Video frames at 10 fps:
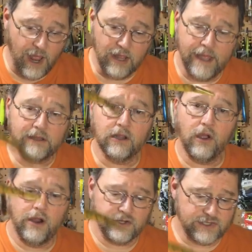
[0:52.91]
I like the
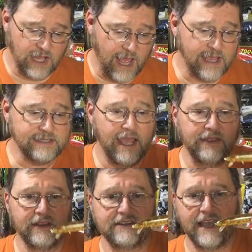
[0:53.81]
larger size
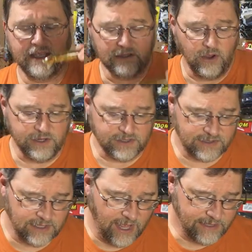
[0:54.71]
and the second
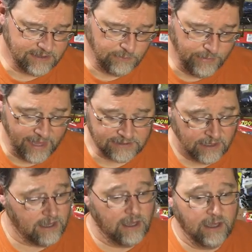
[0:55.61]
largest size the best.